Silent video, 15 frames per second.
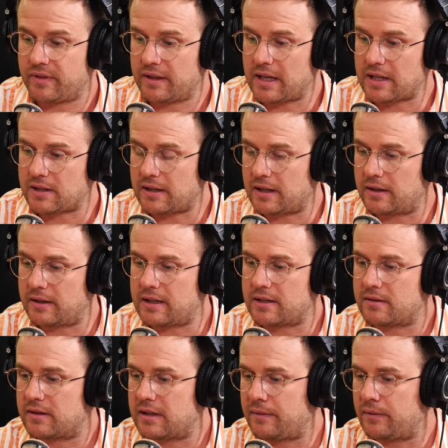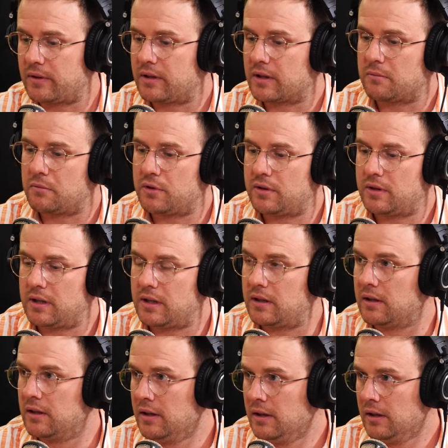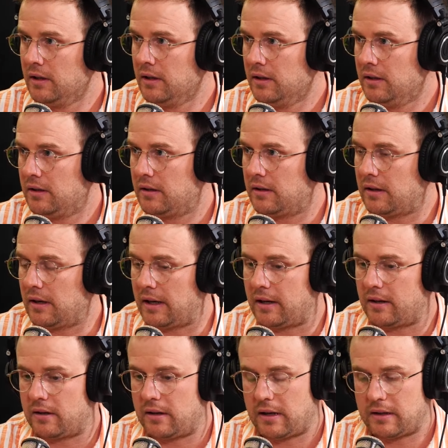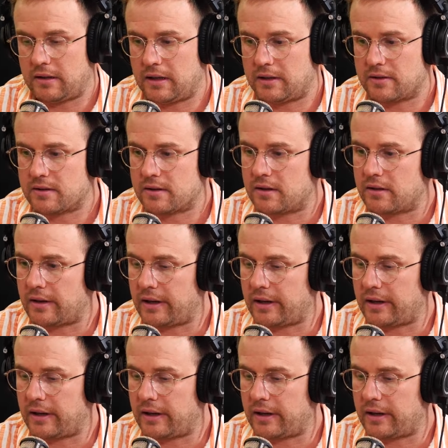that's uh, that's definitely the community uh, at large, isn't it?